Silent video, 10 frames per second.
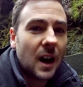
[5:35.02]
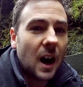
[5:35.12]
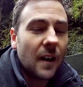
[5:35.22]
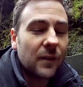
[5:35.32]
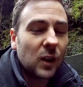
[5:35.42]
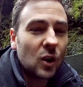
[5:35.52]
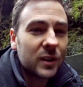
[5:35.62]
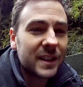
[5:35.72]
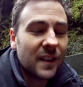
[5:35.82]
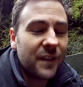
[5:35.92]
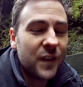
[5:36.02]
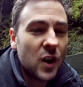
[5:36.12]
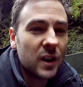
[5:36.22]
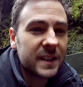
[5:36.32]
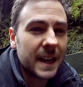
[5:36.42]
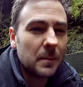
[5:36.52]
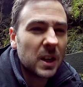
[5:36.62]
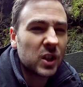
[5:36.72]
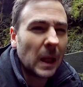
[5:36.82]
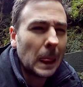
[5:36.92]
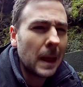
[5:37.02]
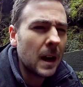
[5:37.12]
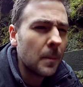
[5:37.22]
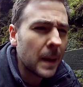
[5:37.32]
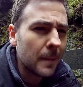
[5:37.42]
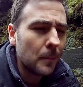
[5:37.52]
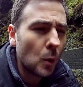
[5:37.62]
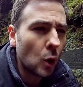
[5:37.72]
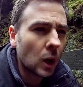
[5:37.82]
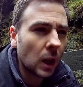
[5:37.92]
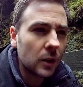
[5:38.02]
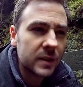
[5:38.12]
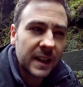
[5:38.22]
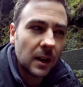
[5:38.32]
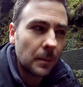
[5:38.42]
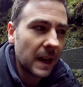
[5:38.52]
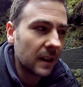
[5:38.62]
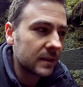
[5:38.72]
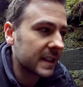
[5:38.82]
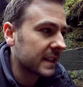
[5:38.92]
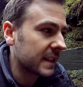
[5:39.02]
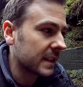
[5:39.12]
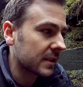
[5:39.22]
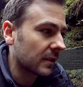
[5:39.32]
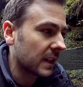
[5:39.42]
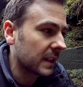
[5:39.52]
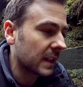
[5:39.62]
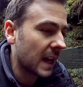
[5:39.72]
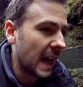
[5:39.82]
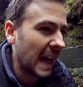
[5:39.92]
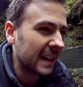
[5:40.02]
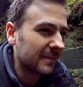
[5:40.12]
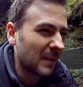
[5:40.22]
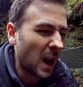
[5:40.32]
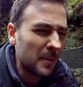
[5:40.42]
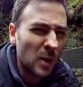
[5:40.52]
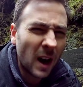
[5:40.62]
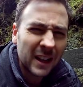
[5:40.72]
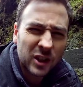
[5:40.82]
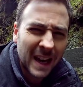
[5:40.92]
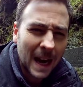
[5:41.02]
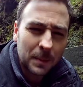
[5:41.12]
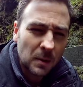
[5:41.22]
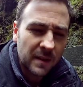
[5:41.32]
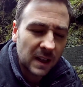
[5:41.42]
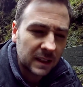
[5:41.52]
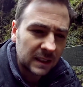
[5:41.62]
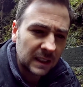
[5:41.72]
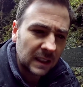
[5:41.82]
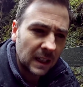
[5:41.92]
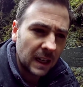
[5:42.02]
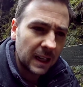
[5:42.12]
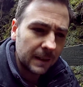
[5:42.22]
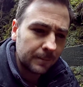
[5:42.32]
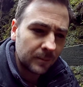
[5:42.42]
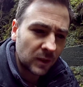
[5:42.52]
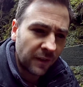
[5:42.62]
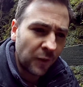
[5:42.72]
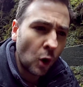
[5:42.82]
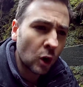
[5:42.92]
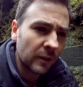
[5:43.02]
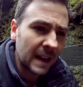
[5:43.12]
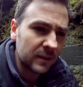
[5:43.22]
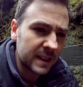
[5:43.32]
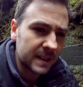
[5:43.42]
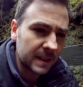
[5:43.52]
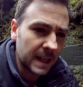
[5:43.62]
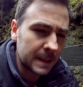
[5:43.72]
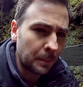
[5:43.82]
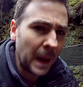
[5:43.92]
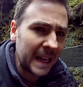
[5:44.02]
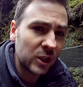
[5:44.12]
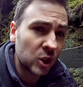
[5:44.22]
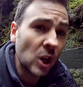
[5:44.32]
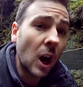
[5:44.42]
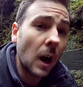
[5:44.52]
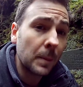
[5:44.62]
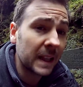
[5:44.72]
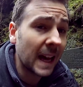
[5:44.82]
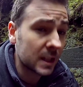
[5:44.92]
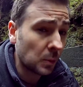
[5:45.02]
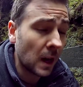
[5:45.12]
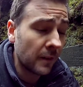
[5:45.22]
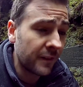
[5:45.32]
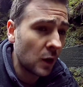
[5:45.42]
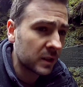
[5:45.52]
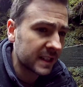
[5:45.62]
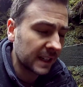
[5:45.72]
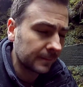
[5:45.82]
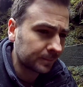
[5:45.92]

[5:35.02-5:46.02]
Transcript: I've looked at the first image a little bit more closely on my LCD screen, and I'm not actually happy with it. The foreground is pin sharp, and that's where I'm focusing.